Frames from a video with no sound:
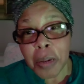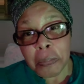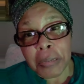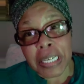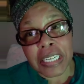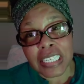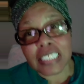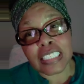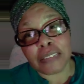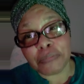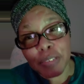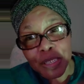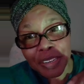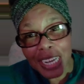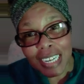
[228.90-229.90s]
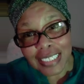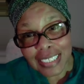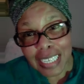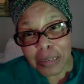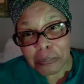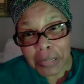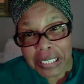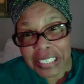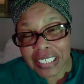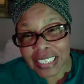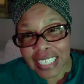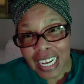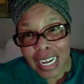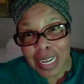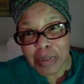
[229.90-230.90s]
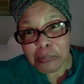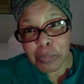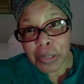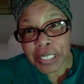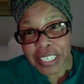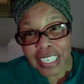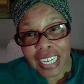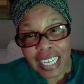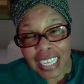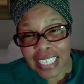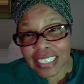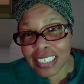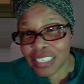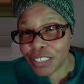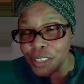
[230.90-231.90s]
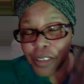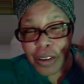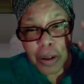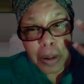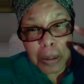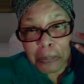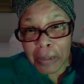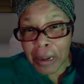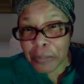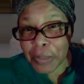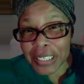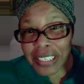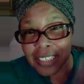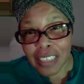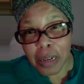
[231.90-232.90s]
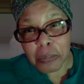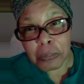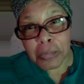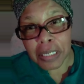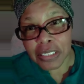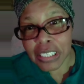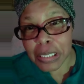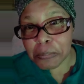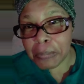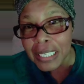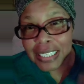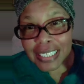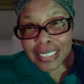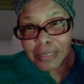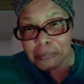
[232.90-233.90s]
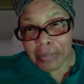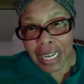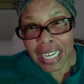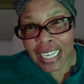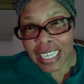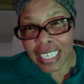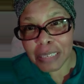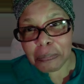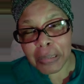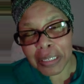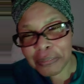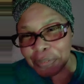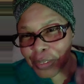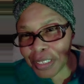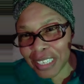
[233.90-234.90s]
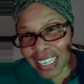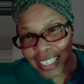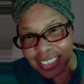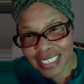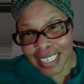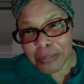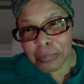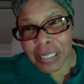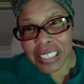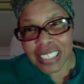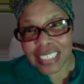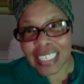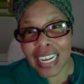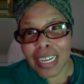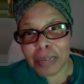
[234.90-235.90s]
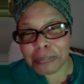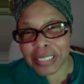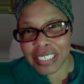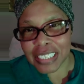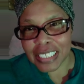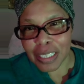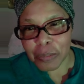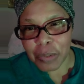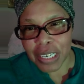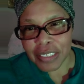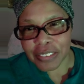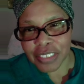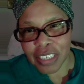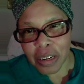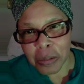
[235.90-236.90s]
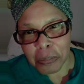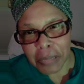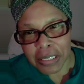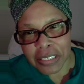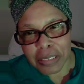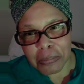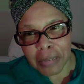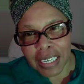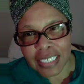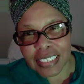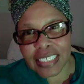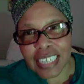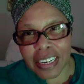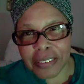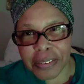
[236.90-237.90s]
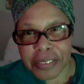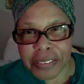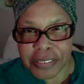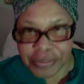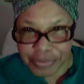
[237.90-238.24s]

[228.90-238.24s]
Because if you got that much time on your hands, and you know I'm always talking about space in my head, but if you got that much time to sit around talking about somebody's hair